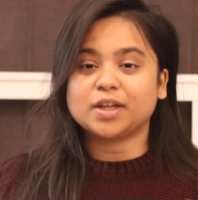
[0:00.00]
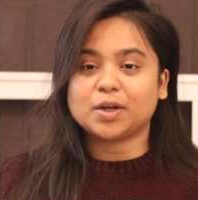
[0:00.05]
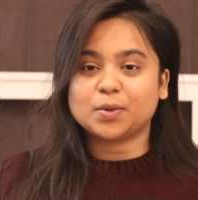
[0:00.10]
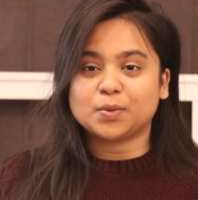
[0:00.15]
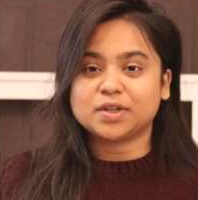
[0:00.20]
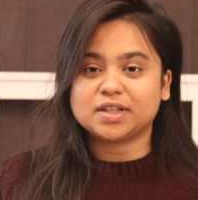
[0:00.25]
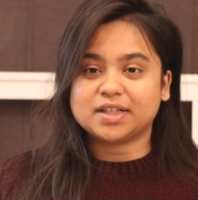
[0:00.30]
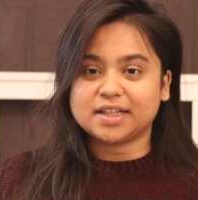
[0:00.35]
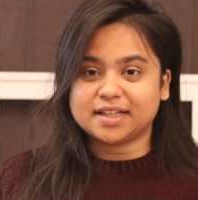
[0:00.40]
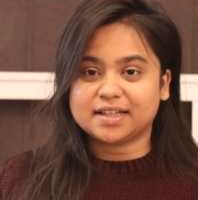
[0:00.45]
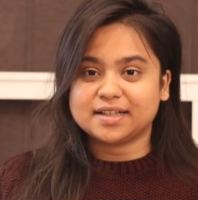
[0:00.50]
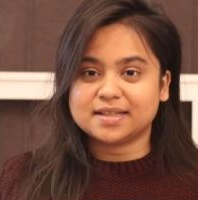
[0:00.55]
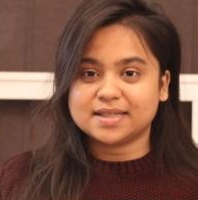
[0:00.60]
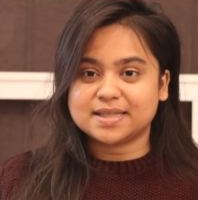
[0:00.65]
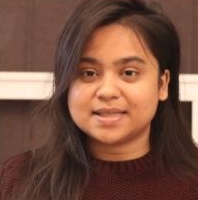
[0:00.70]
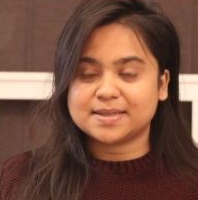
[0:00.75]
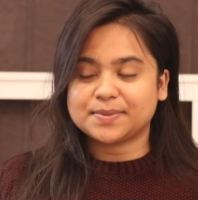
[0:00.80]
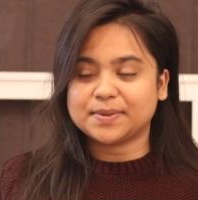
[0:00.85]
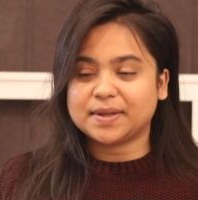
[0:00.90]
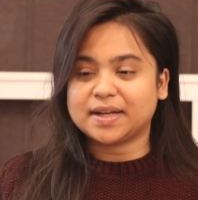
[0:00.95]
there were
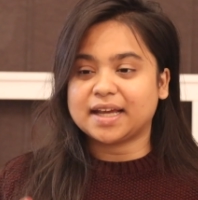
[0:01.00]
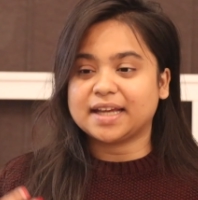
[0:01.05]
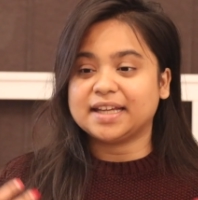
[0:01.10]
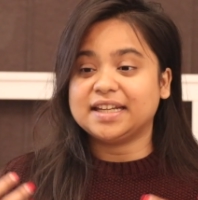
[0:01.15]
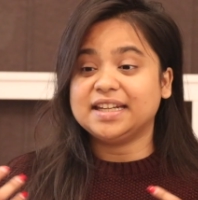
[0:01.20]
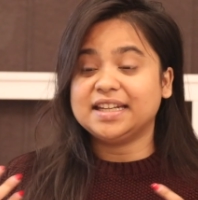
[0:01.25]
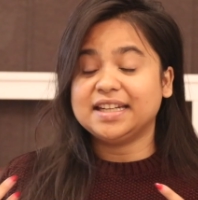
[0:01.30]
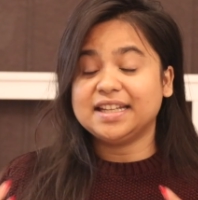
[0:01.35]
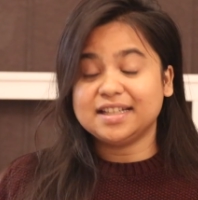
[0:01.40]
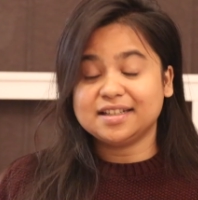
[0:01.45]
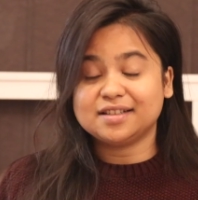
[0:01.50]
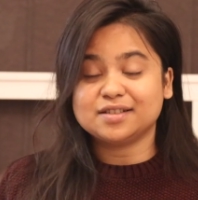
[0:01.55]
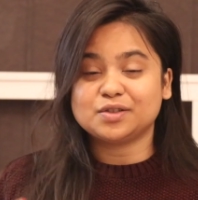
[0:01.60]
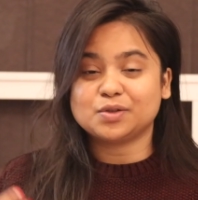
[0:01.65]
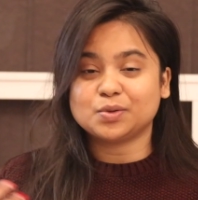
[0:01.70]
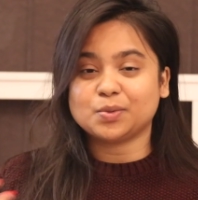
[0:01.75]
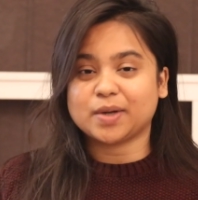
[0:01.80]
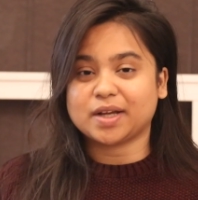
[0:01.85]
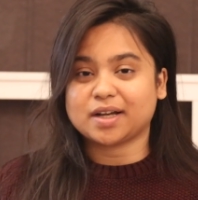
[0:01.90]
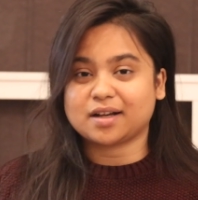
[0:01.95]
days when I
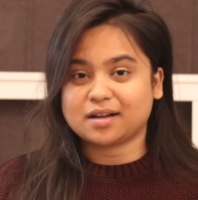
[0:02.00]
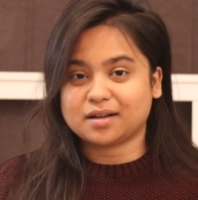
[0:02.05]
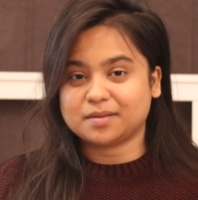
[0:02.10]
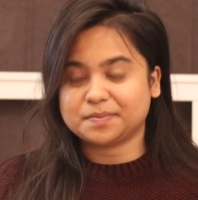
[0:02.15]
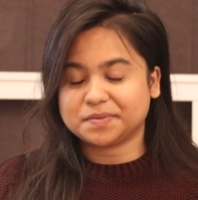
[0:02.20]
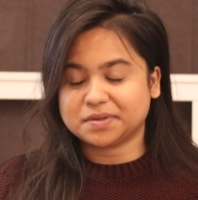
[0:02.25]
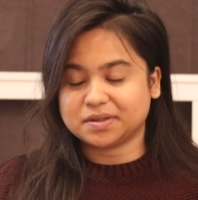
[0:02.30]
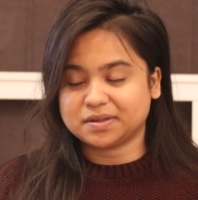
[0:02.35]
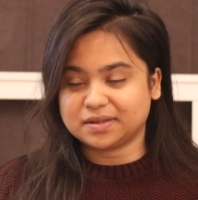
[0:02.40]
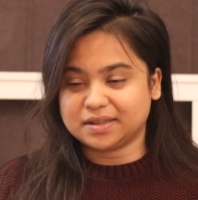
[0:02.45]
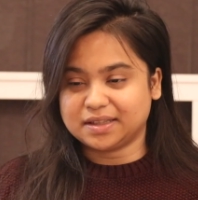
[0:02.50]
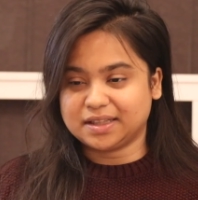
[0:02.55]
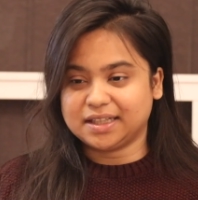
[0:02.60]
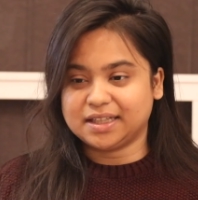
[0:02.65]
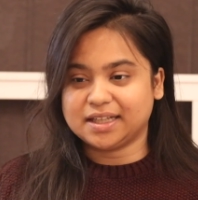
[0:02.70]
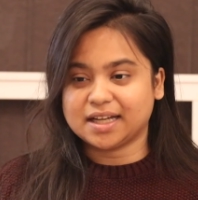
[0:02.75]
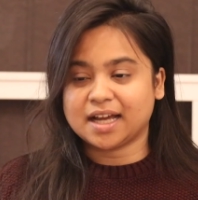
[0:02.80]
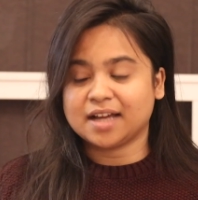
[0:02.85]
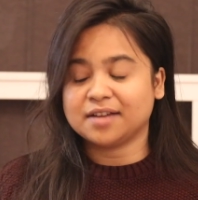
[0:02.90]
needed to wake up early.